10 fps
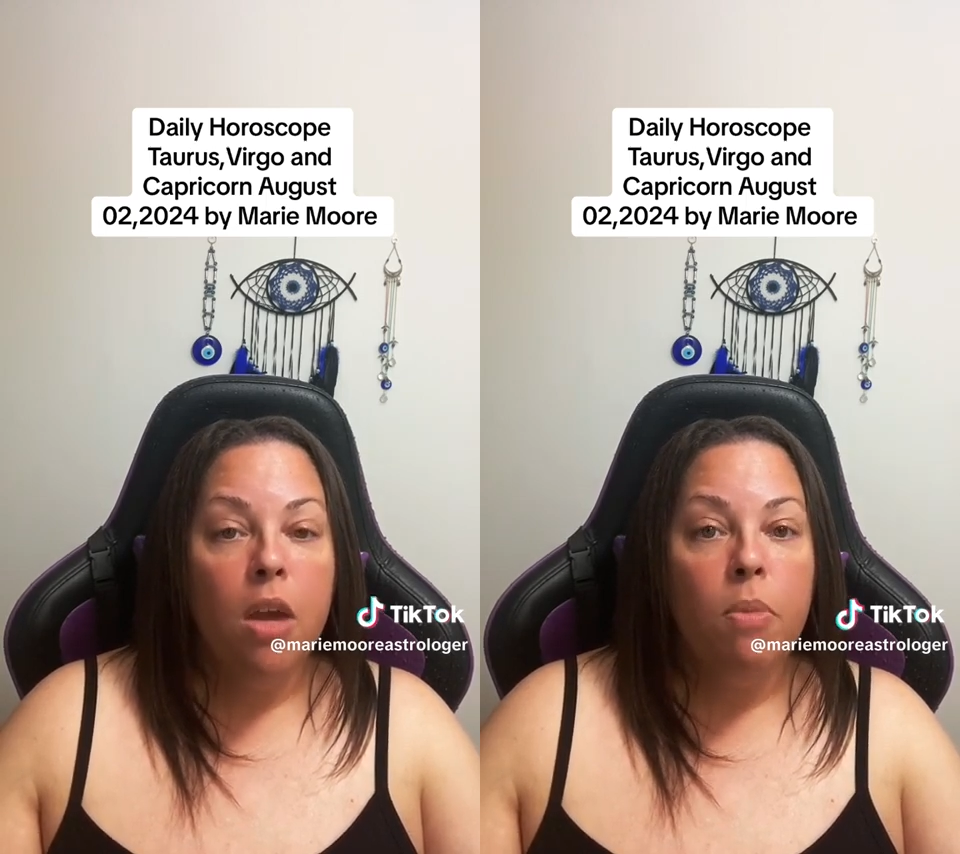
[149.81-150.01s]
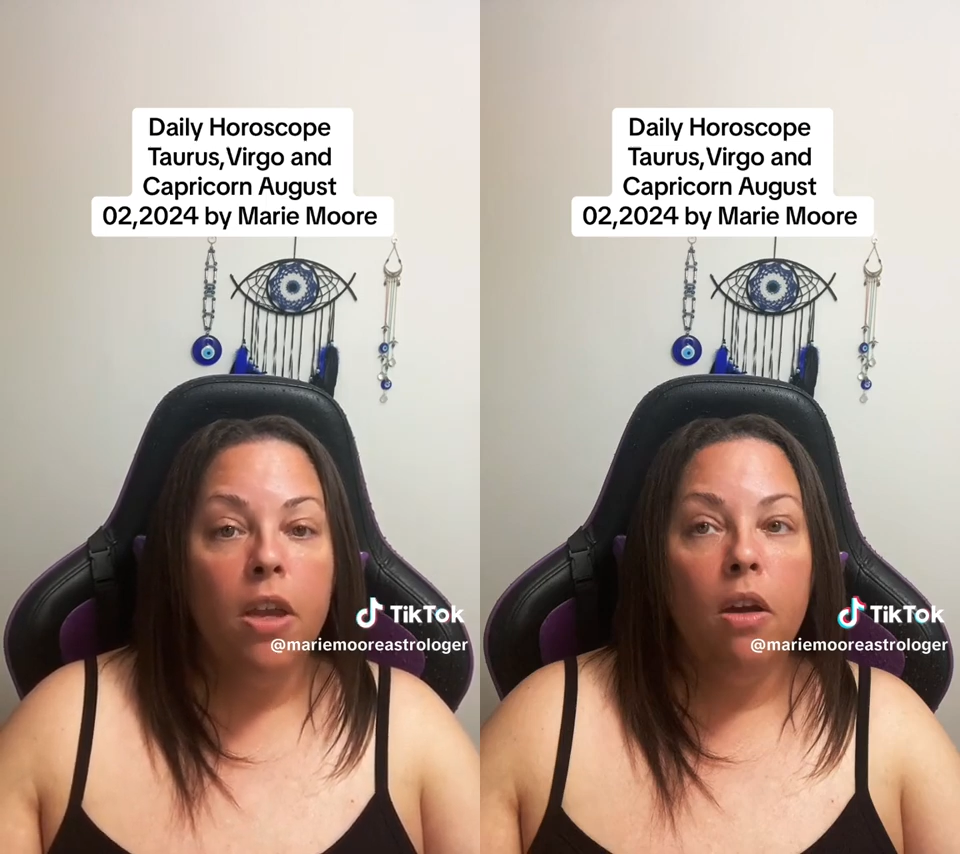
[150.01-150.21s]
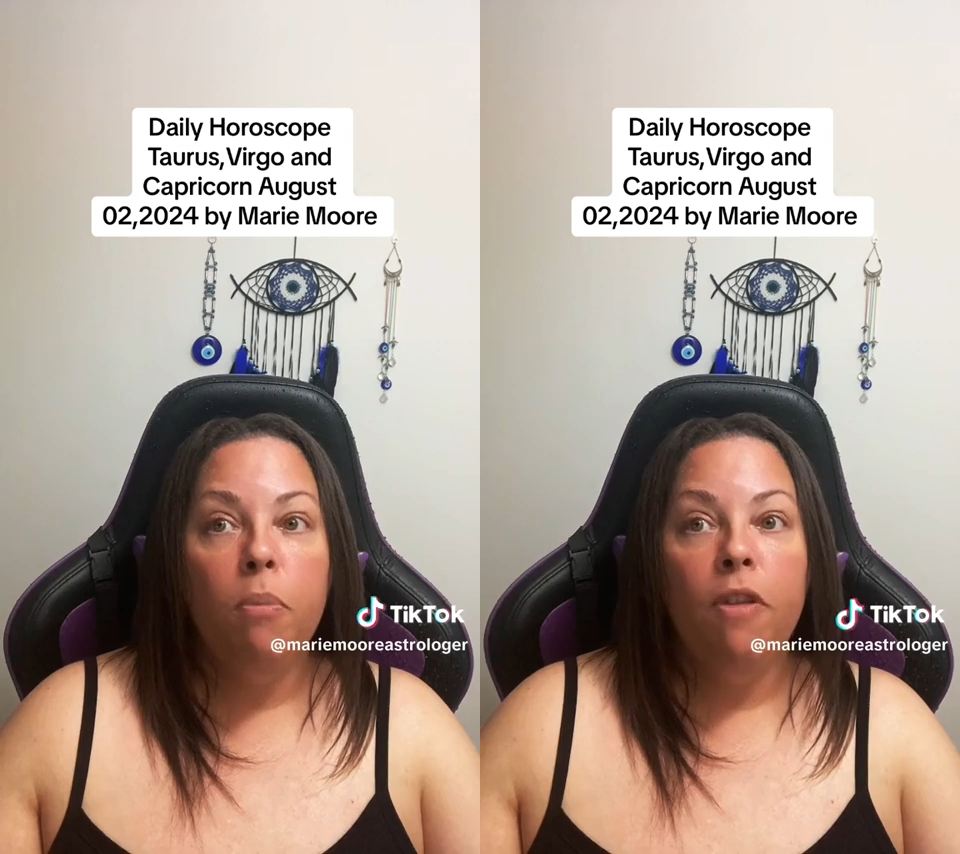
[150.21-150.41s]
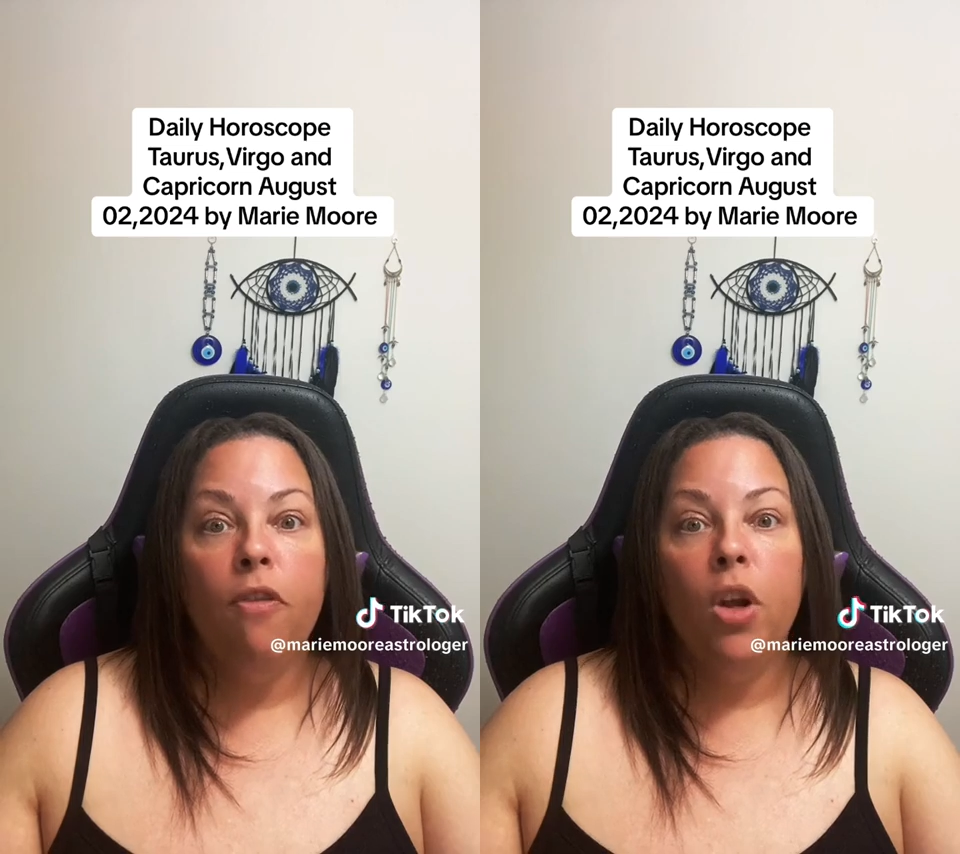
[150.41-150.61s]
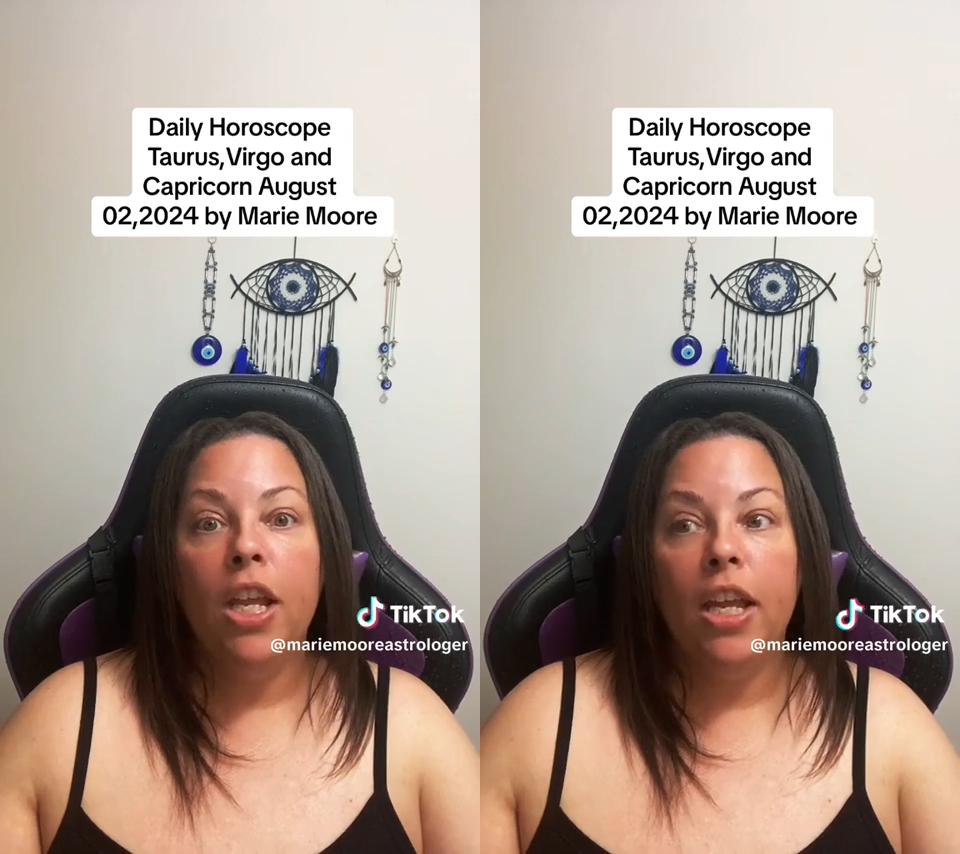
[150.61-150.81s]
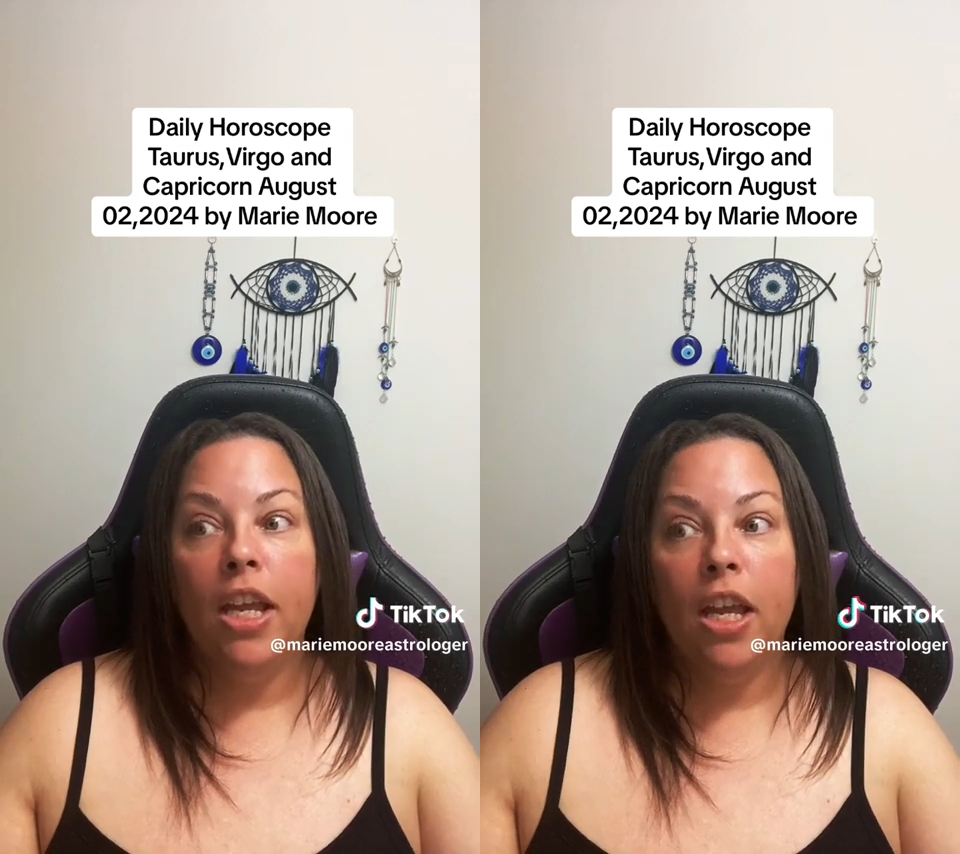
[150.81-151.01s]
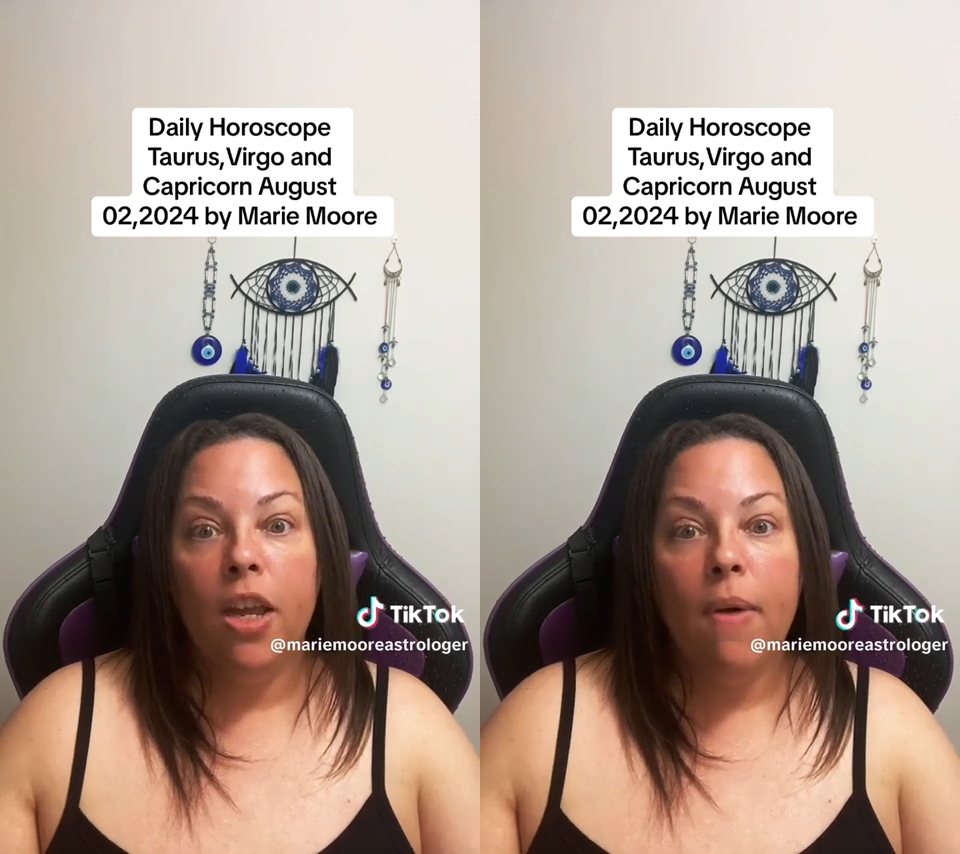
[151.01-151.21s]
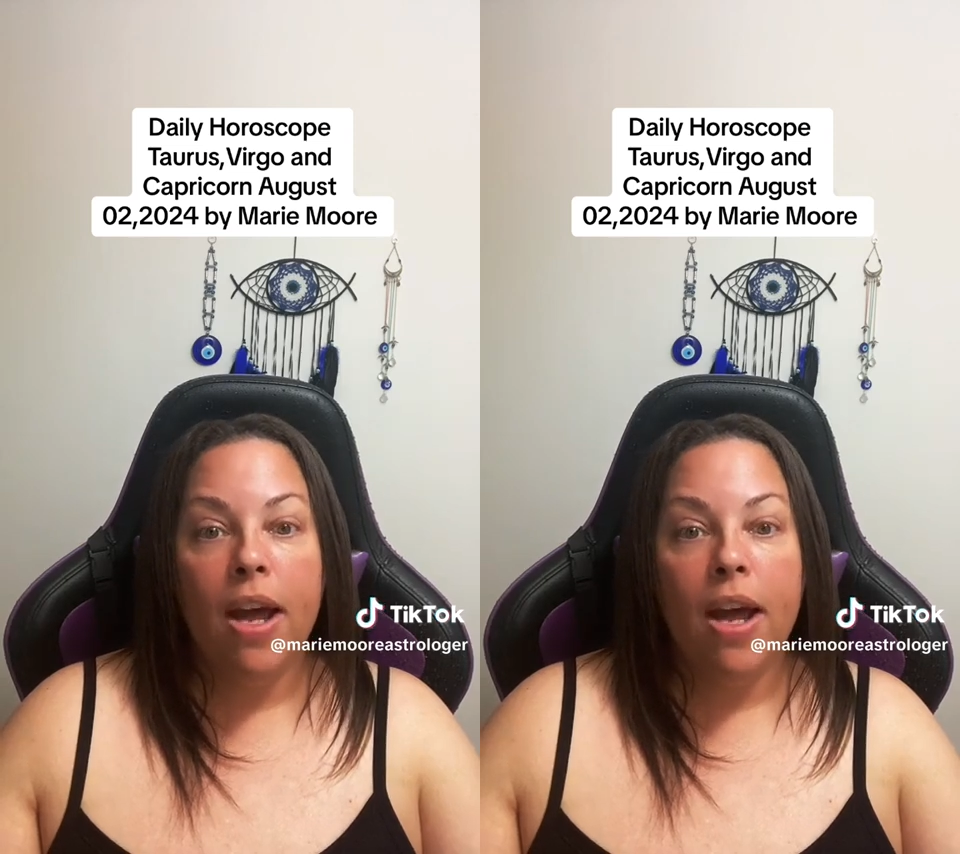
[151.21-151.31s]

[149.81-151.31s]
be, before they can kick you